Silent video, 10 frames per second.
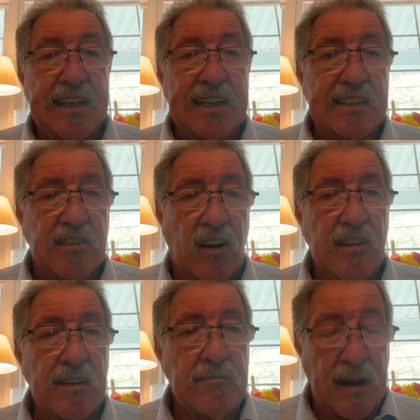It's
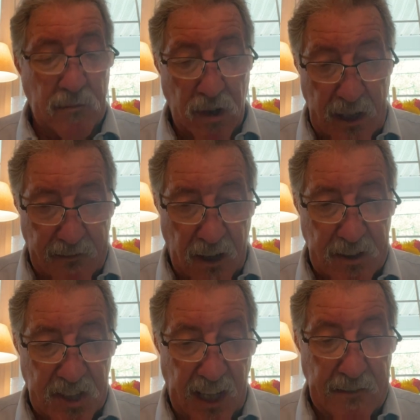all in memory of our
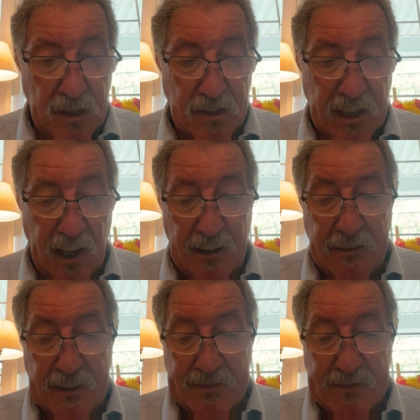Savior's love.